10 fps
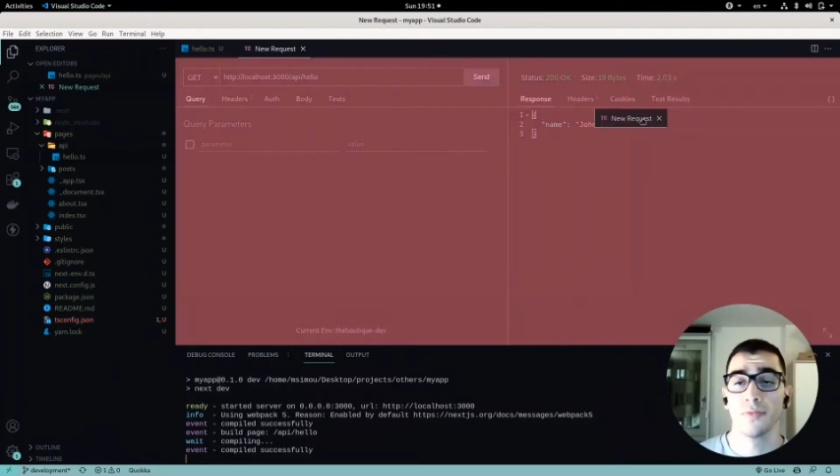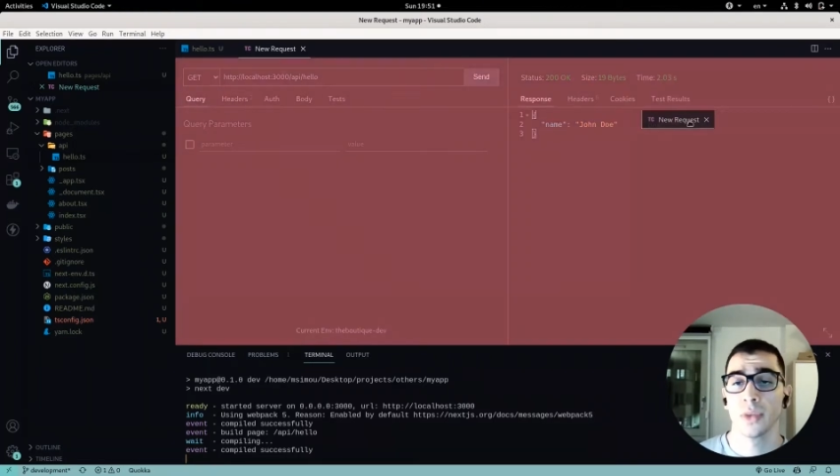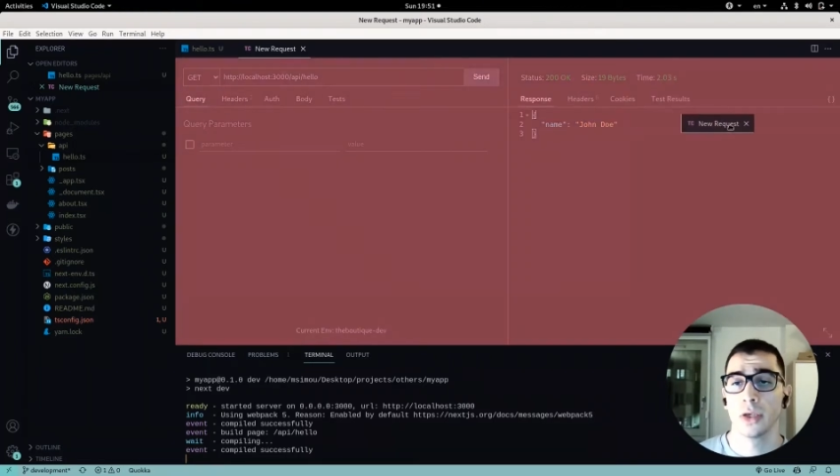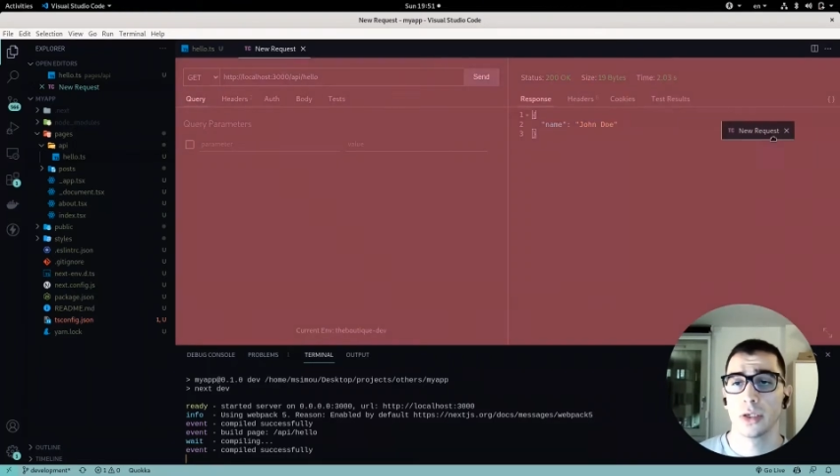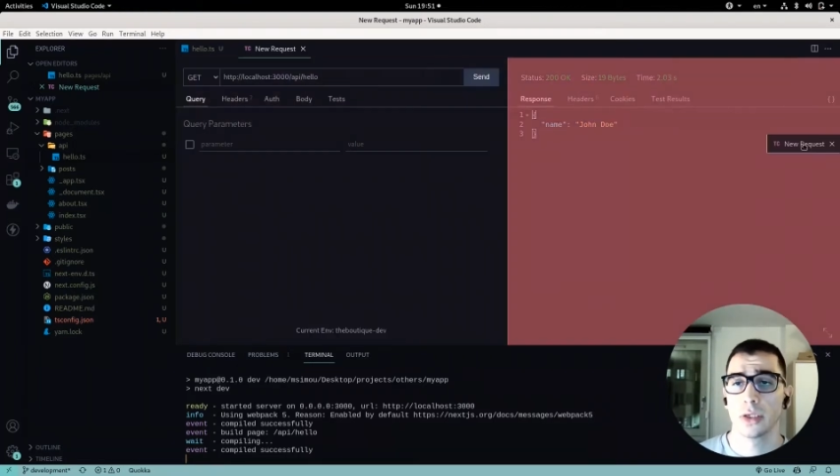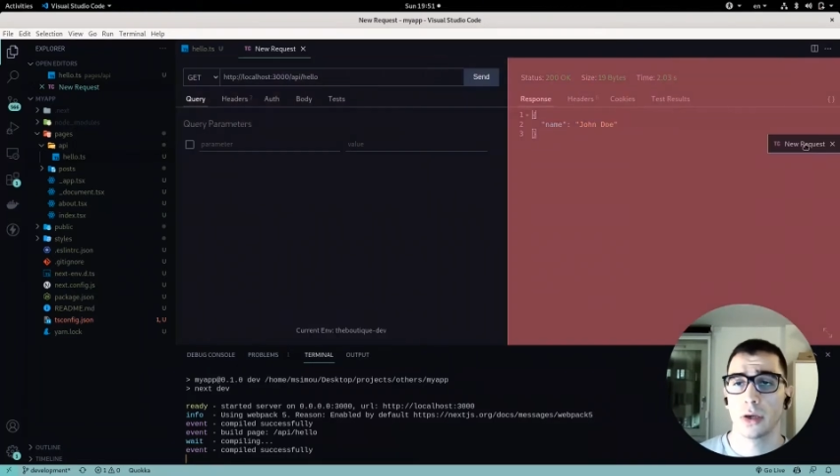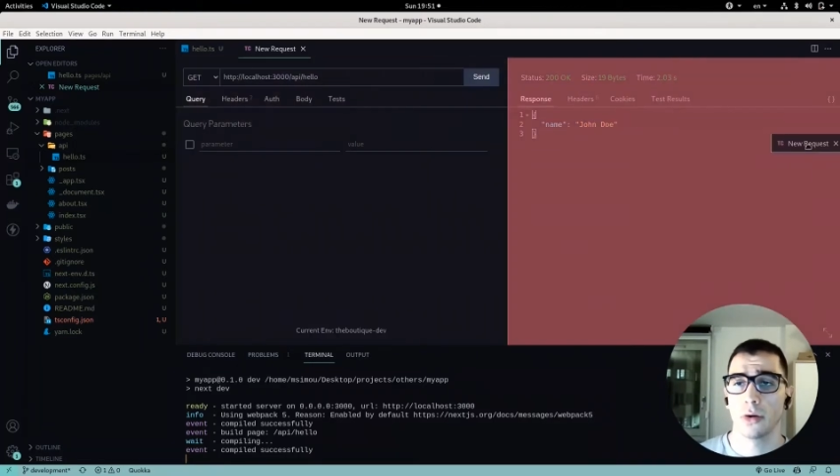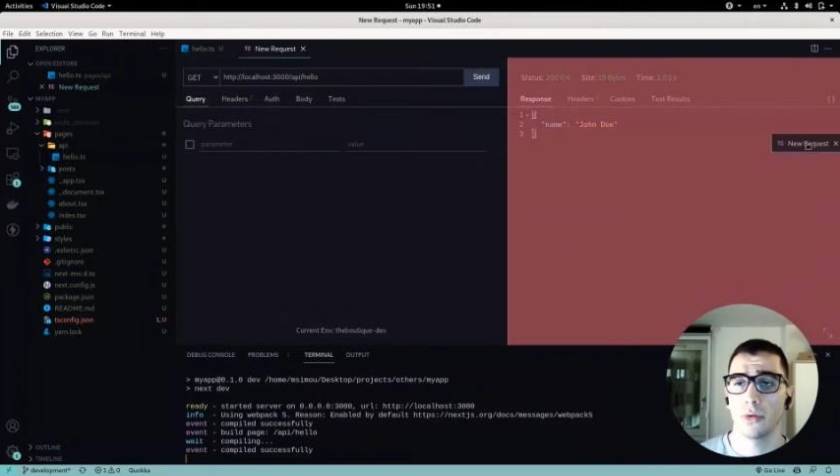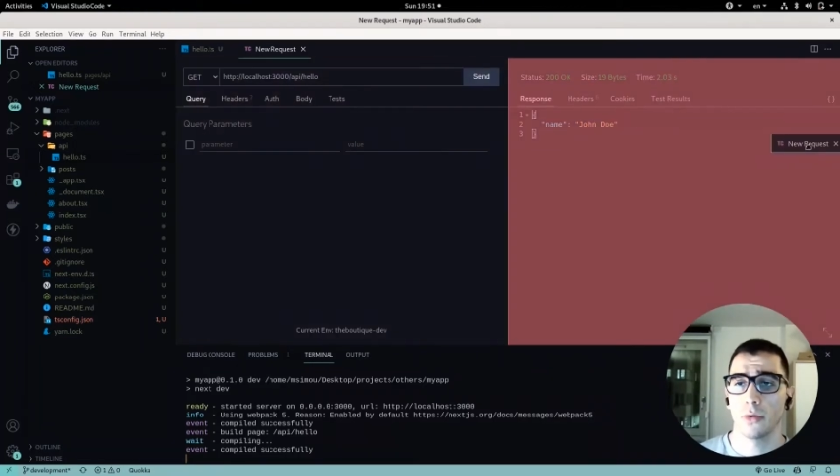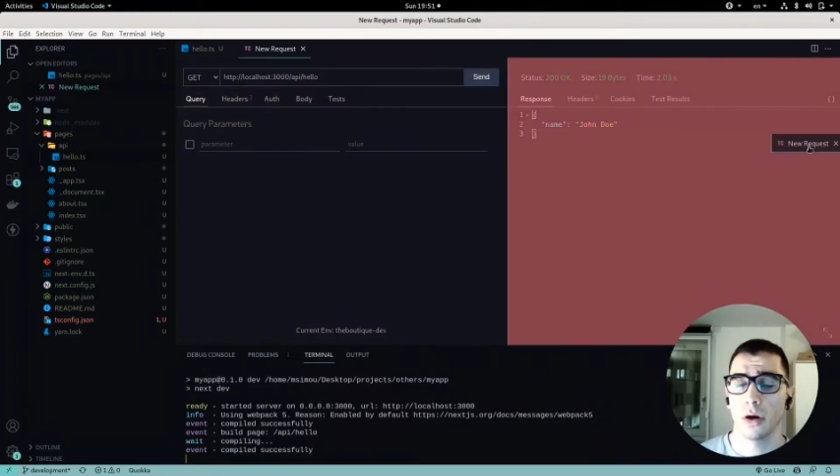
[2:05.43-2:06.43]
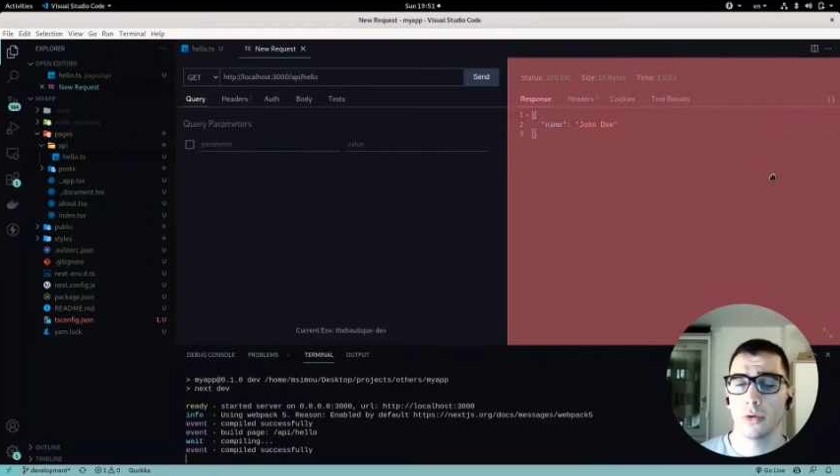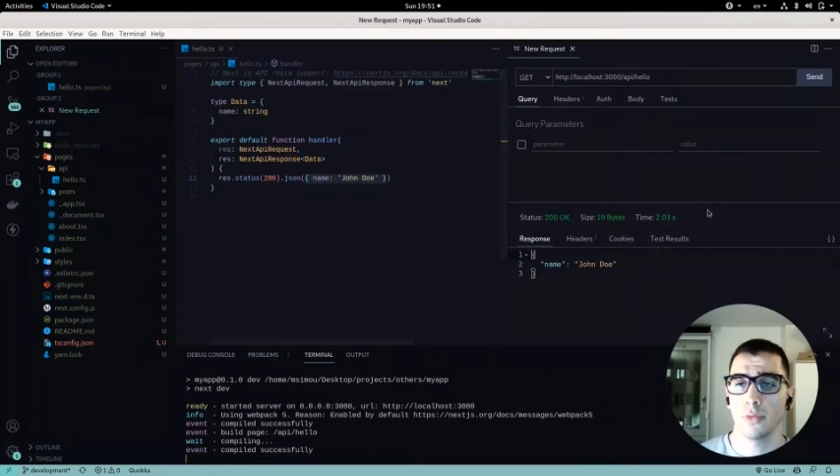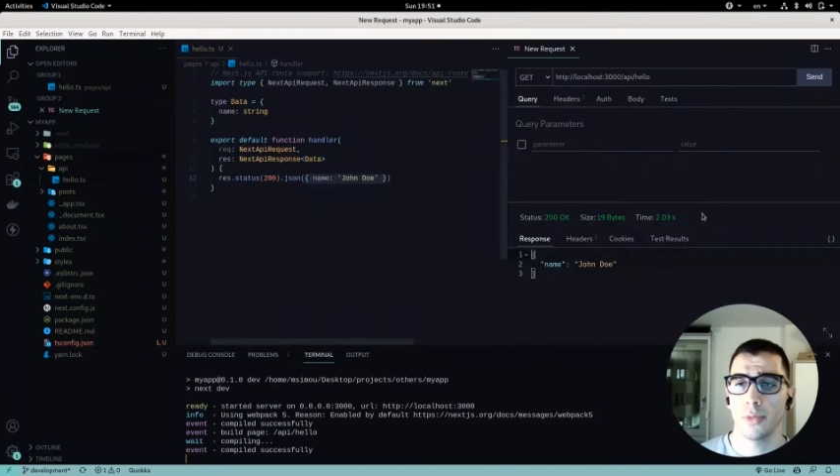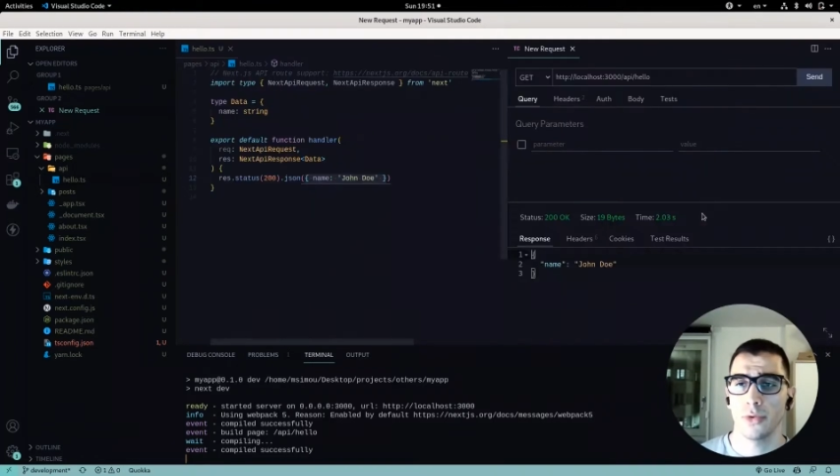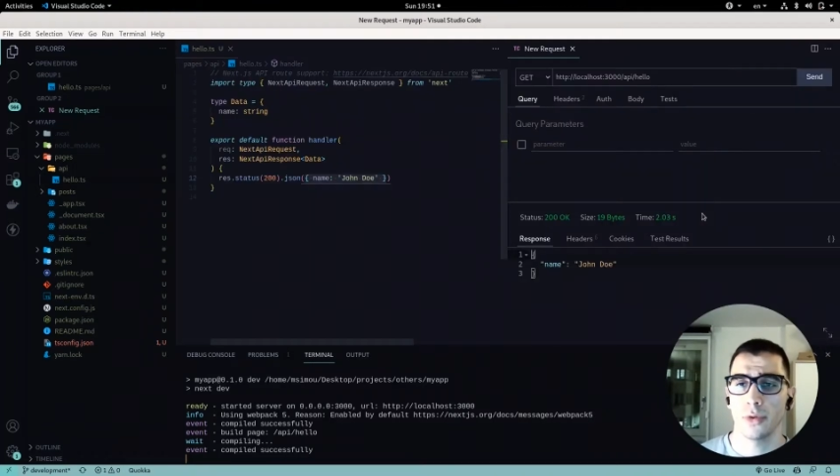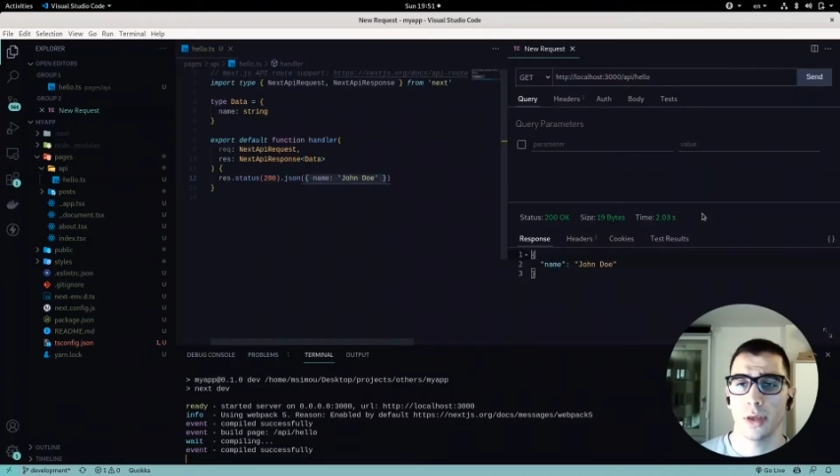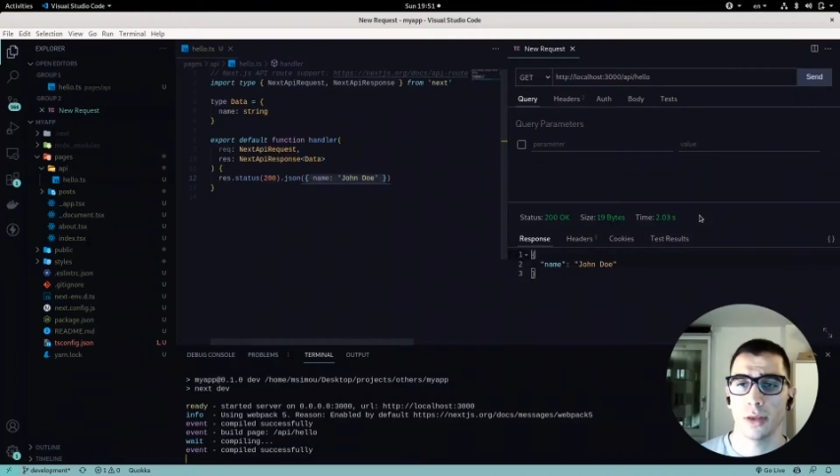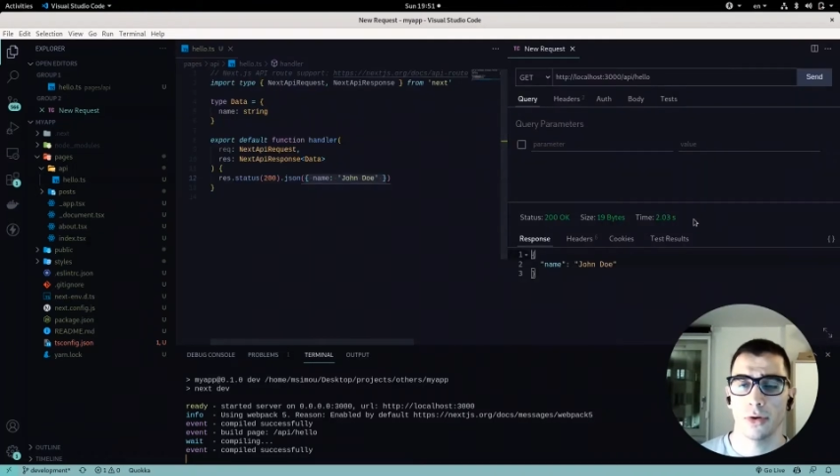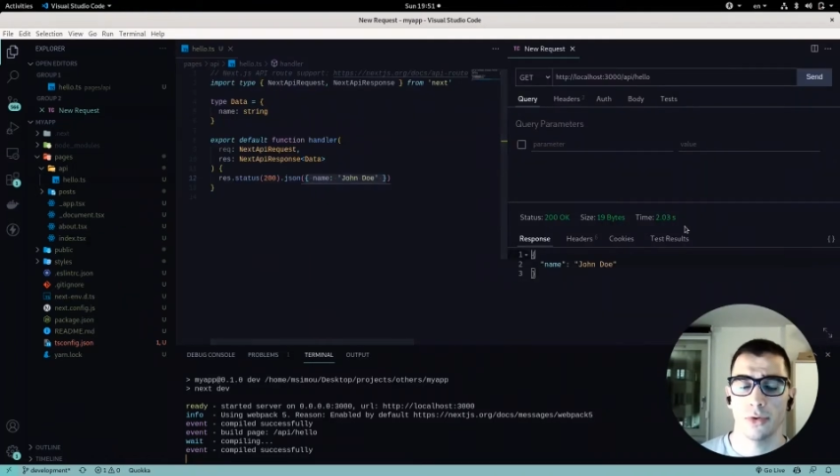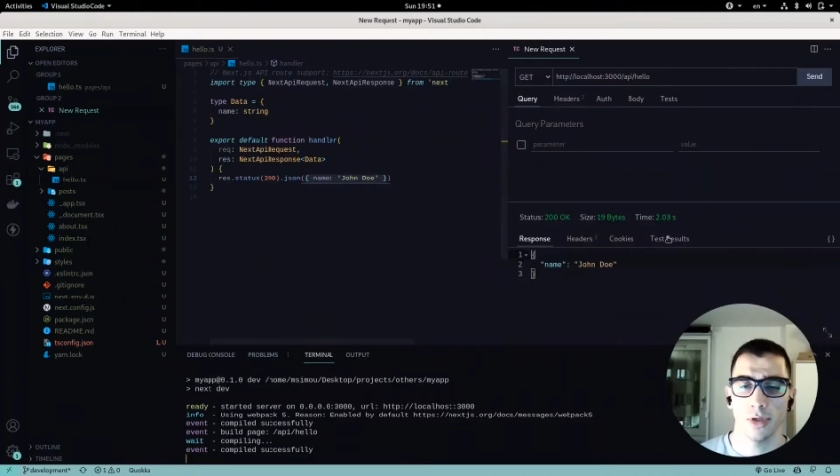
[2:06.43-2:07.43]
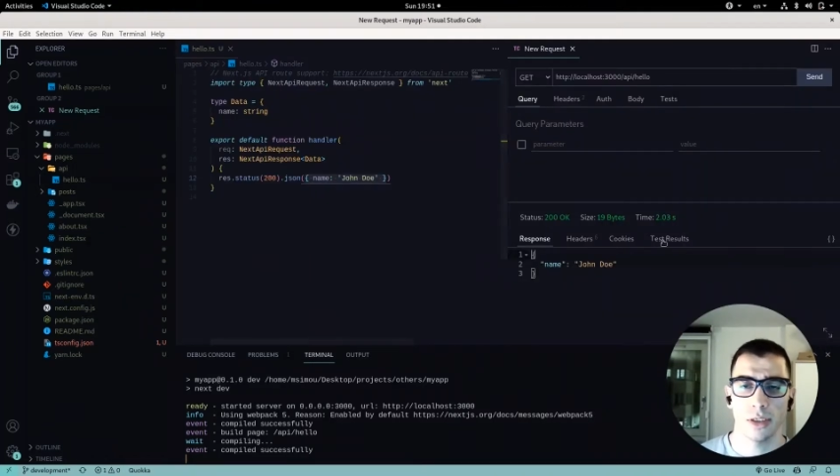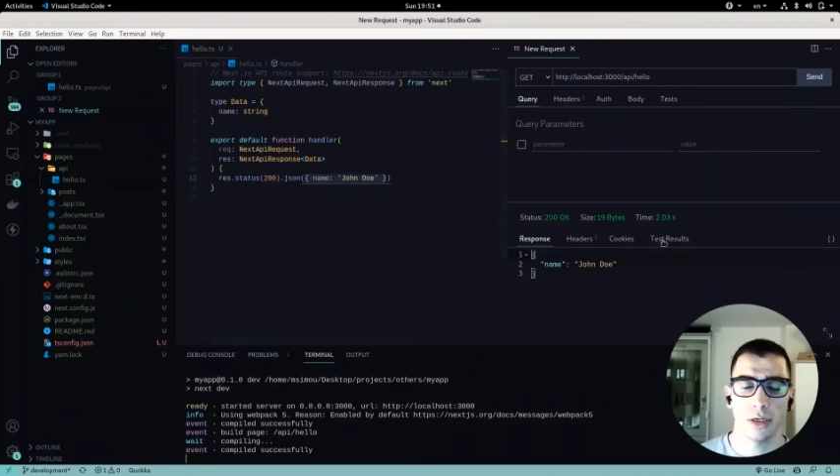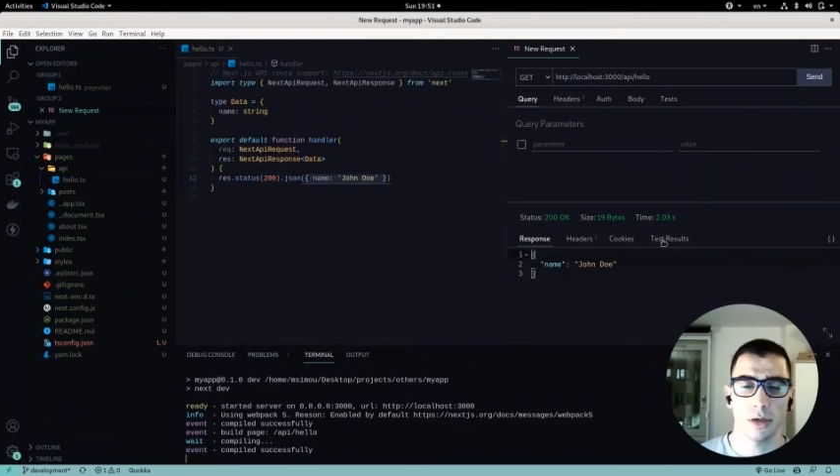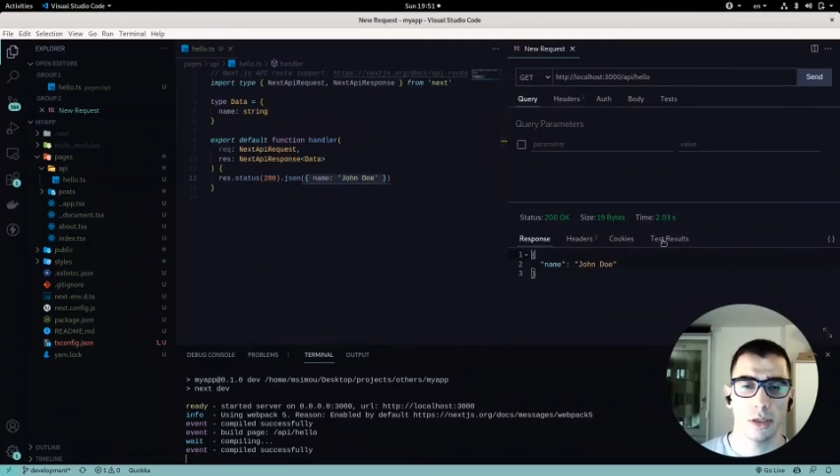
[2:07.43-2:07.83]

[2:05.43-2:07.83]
So I will put that on the side